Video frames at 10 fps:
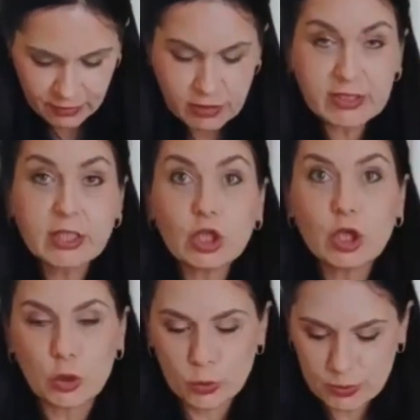for little
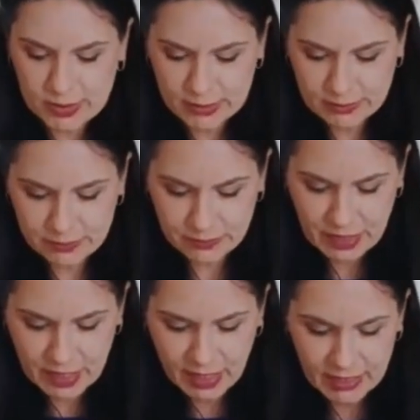cubes
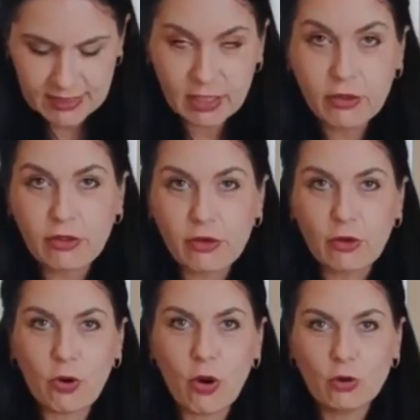and then
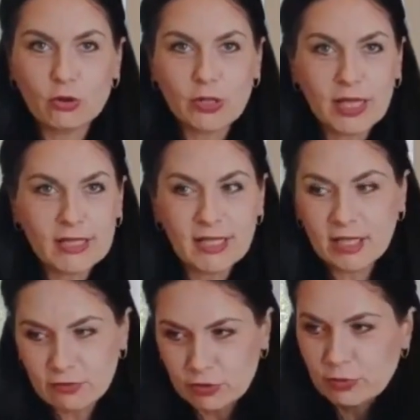throw all together
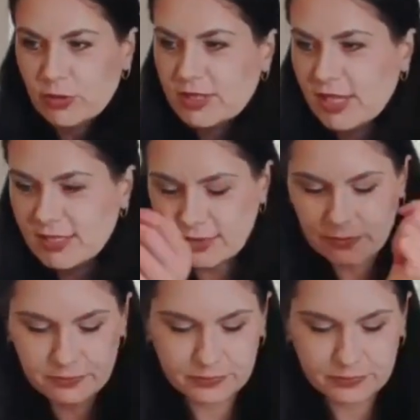in food processor.